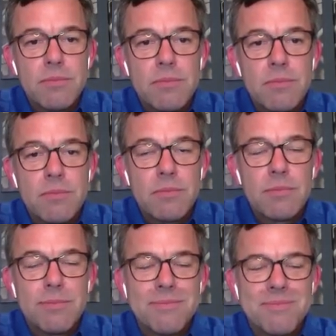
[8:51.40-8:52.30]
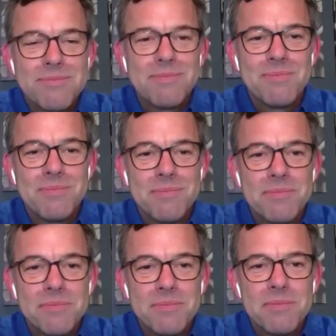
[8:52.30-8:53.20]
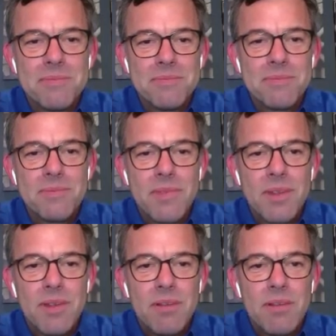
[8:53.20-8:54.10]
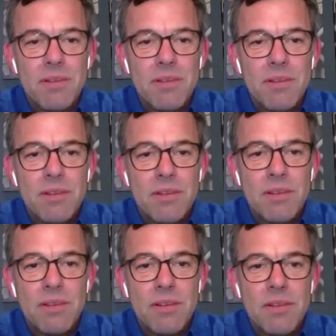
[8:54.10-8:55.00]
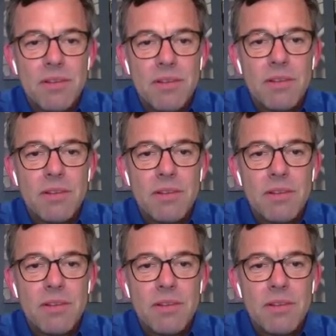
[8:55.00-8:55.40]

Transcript: No words are spoken by the person on screen.